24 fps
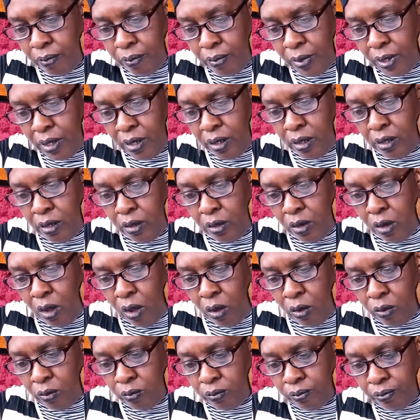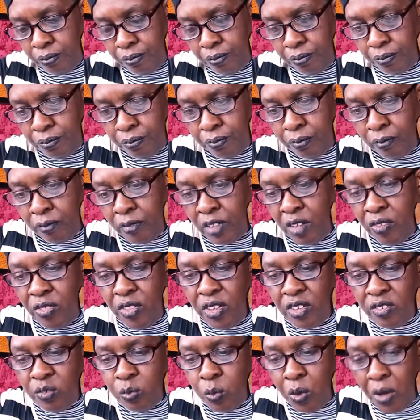But, you know,
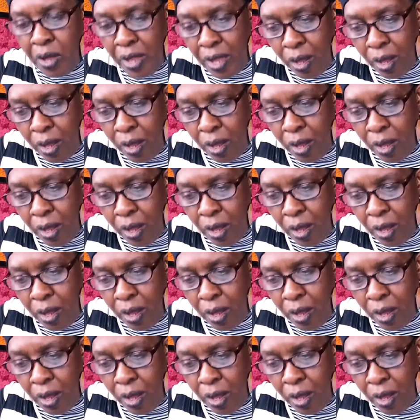this will